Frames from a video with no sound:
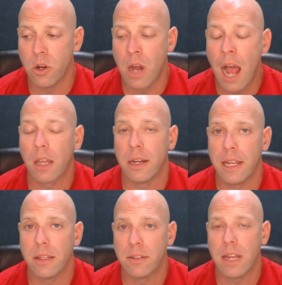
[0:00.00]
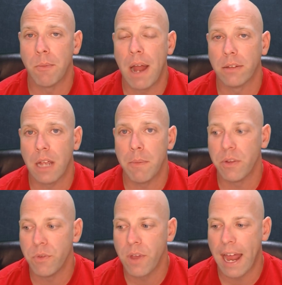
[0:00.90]
you're not going to get the same route timing
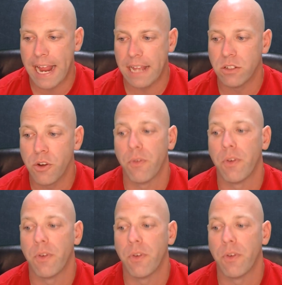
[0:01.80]
if you've got hands in your